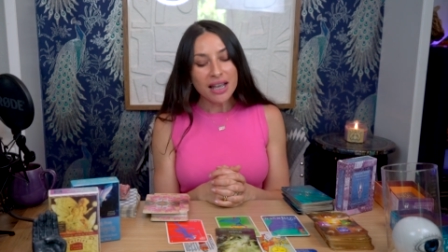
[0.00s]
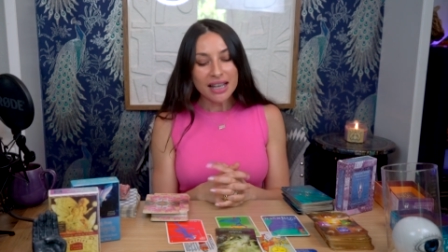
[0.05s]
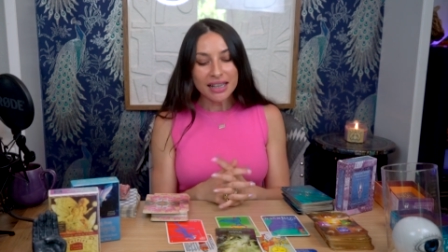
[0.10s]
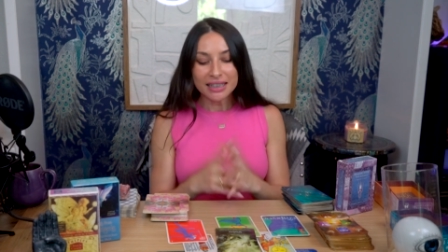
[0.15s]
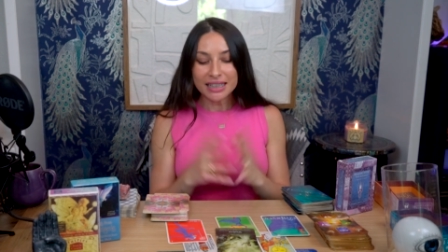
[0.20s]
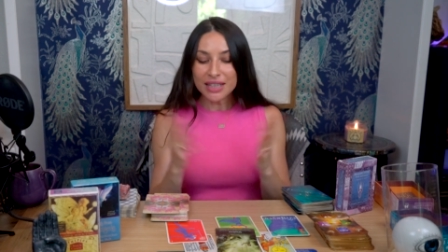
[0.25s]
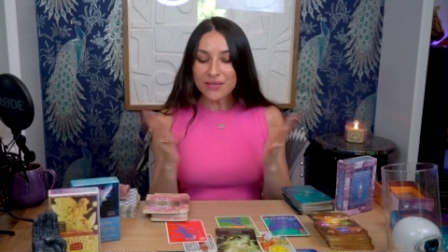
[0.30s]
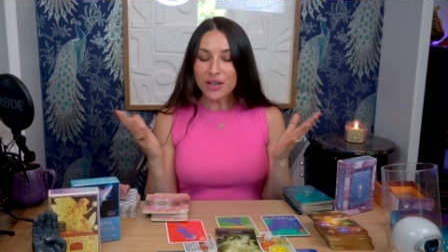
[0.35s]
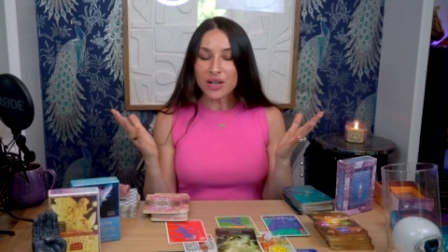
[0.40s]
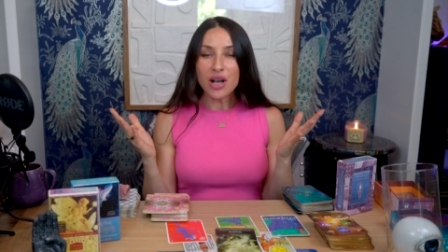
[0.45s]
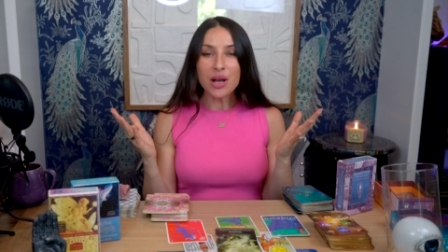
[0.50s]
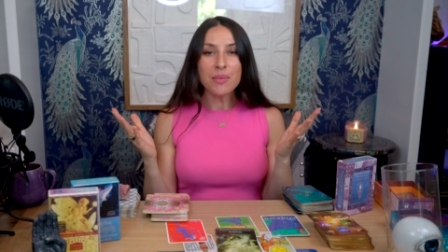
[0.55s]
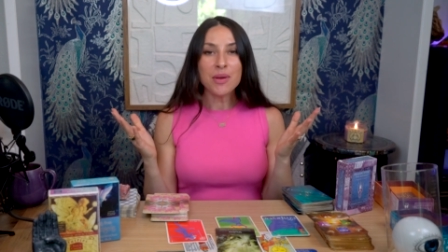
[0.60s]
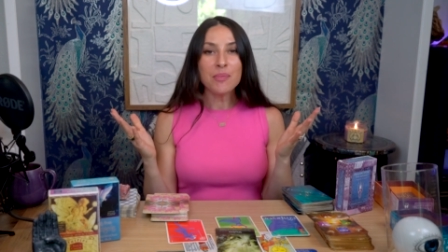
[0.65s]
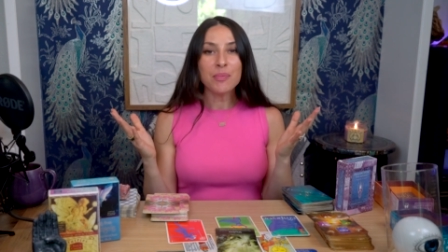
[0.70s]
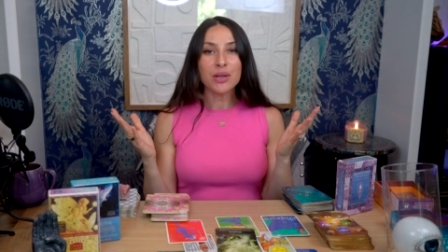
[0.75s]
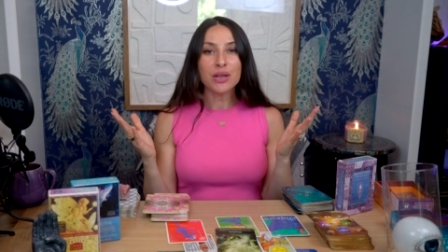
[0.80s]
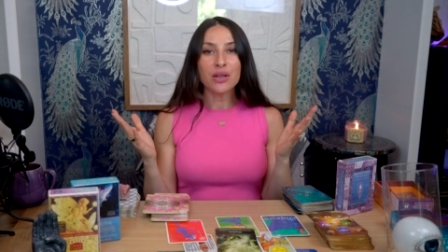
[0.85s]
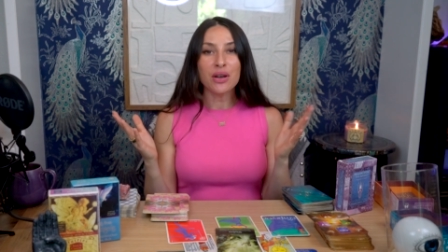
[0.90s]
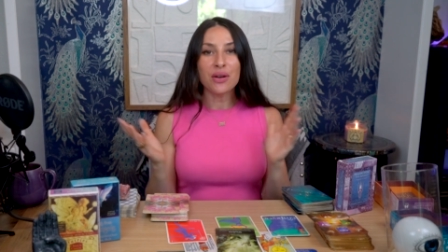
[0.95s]
Leave a
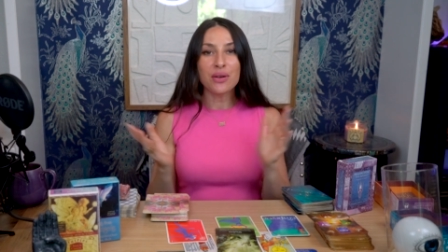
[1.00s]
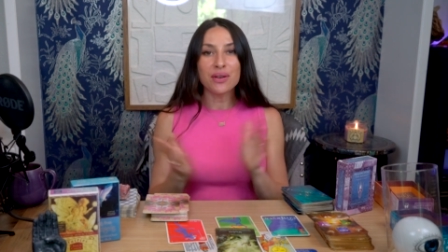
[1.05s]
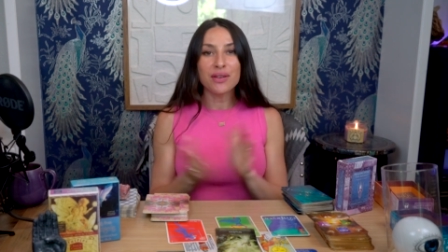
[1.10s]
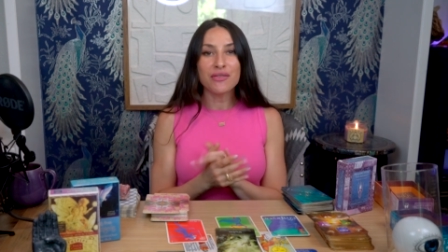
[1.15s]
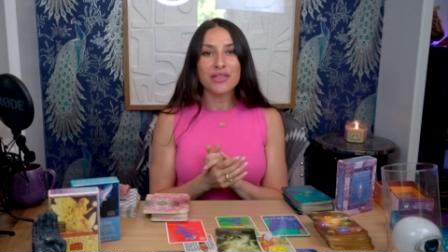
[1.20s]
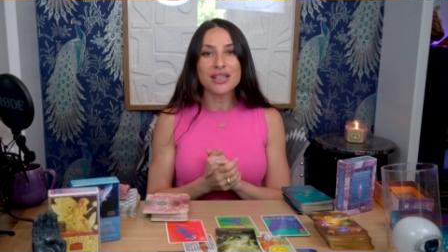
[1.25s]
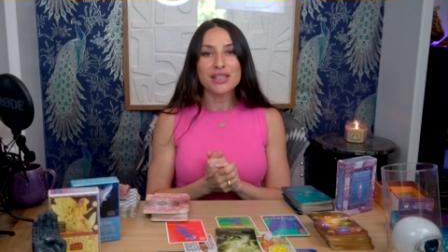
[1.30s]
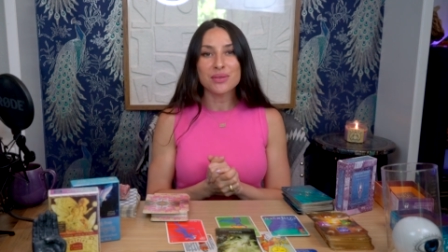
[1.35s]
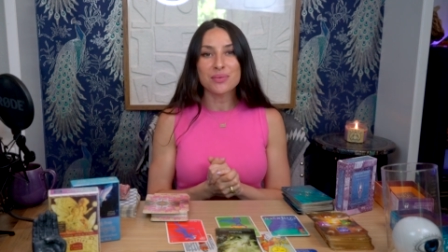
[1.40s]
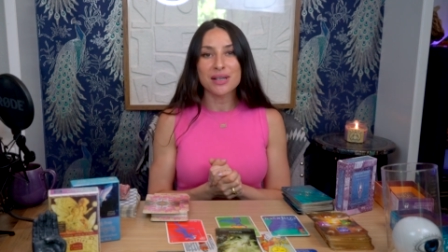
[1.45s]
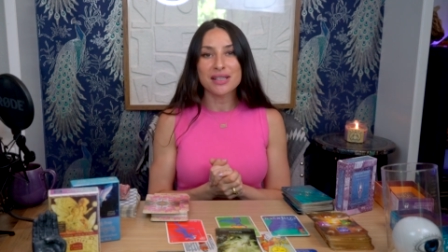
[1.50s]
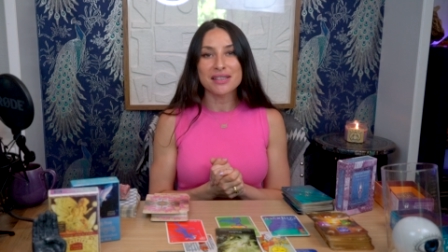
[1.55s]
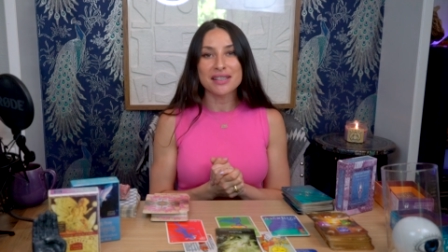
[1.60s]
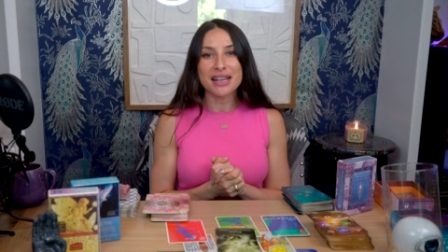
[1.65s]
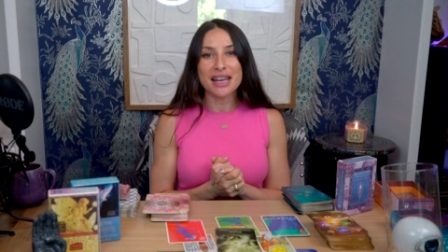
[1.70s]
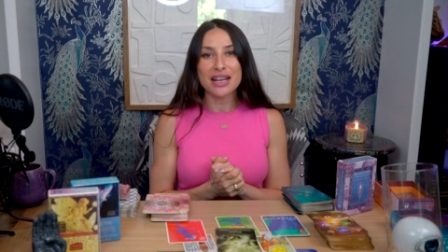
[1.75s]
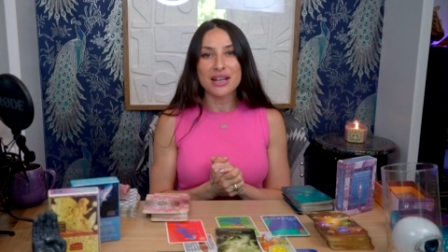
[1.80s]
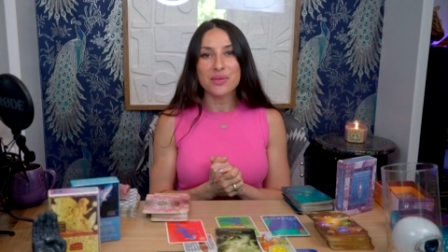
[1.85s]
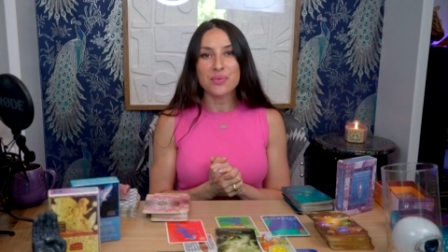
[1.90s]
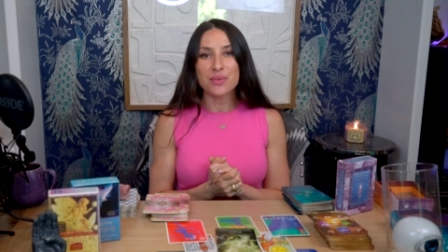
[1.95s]
comment below if this
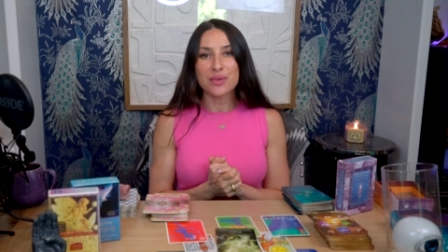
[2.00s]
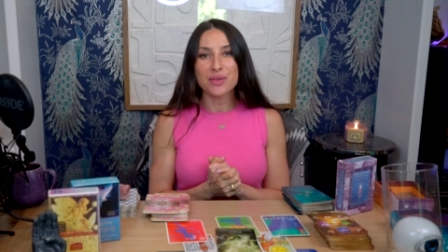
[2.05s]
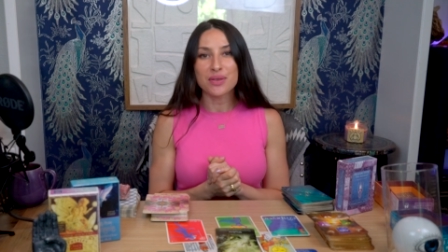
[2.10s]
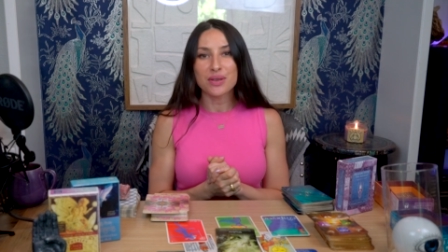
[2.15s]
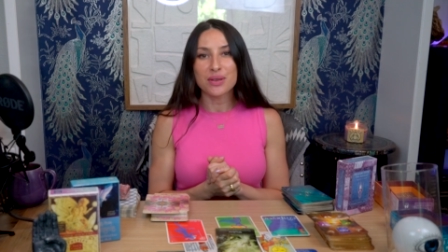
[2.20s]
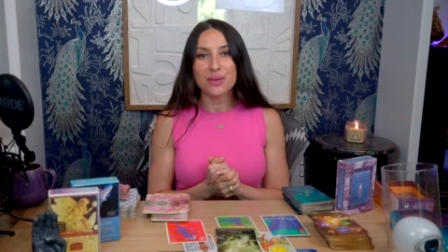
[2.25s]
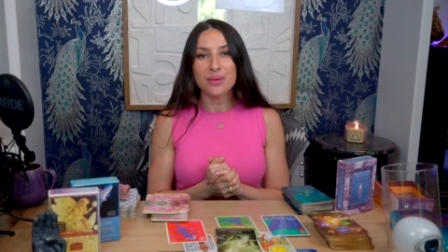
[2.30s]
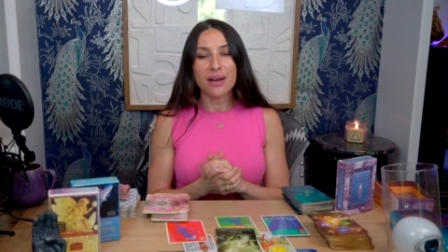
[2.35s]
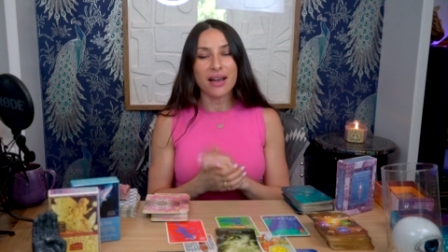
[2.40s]
resonated with you.